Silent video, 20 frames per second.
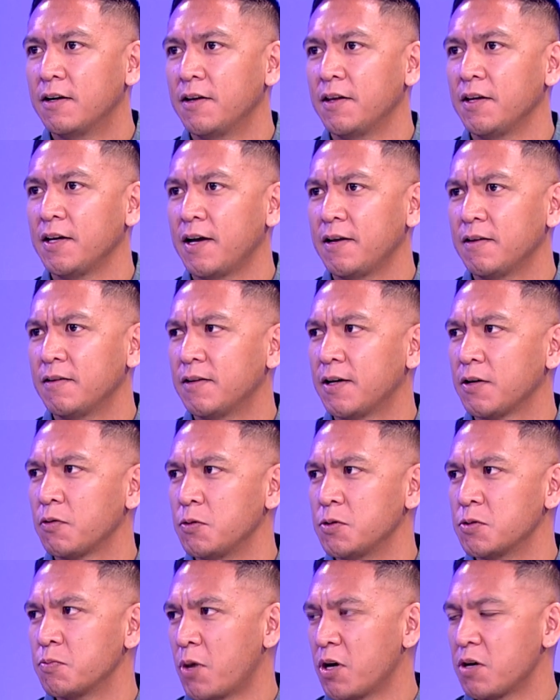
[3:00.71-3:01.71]
I think,
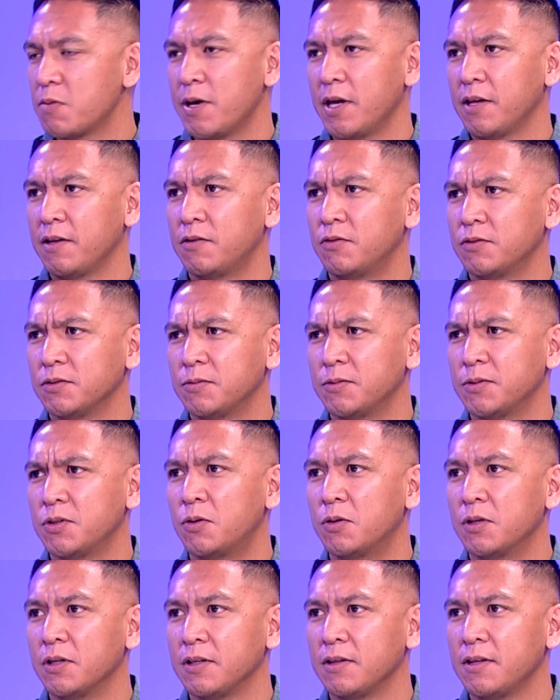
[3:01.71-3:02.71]
like we spoke about, it
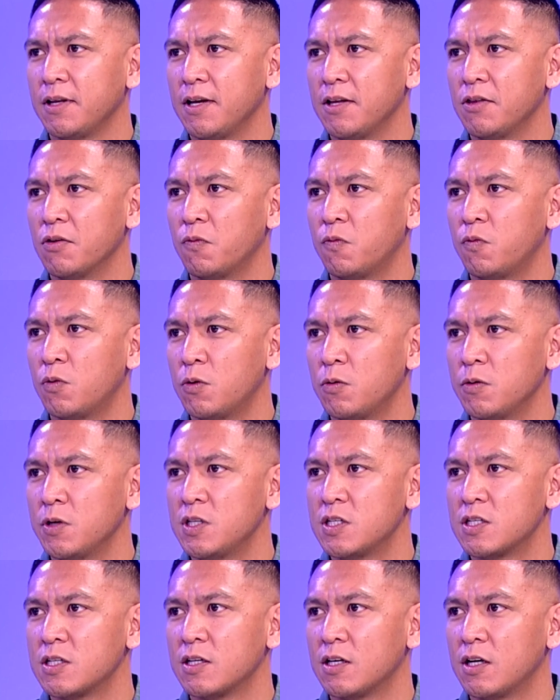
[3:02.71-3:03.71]
was all in the
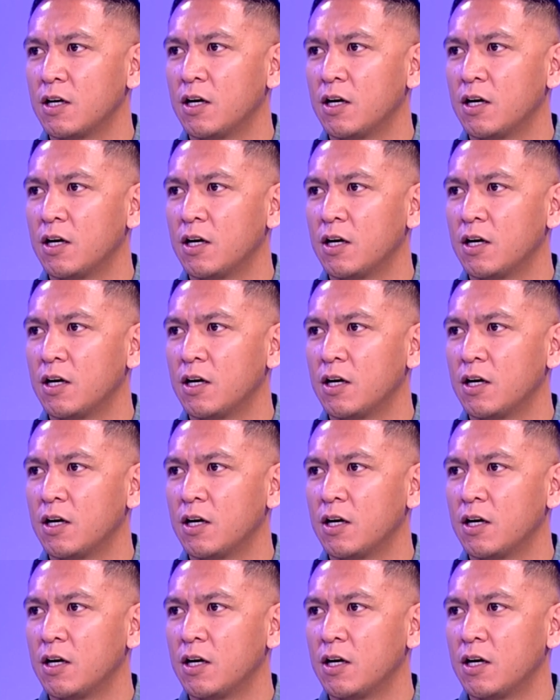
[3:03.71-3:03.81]
forwards.